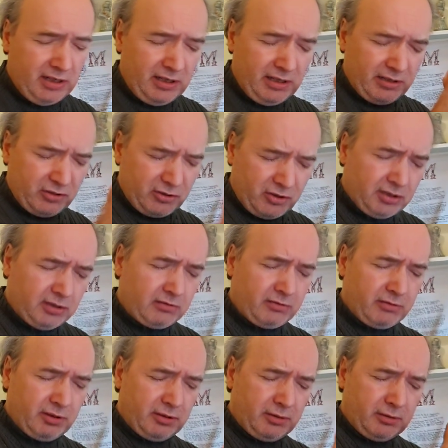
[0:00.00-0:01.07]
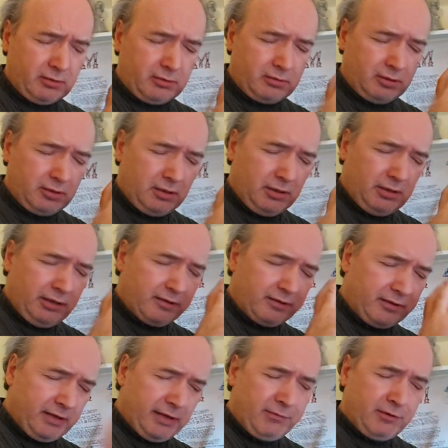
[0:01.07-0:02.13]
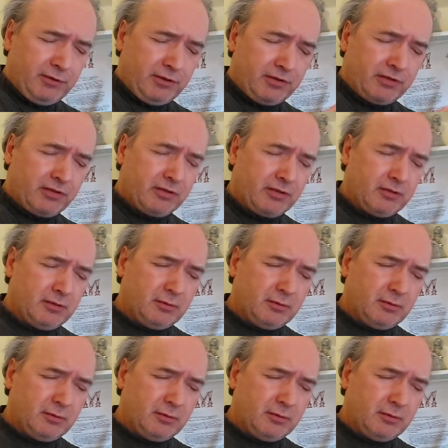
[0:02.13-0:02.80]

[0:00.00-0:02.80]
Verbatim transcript: as children or as lovers,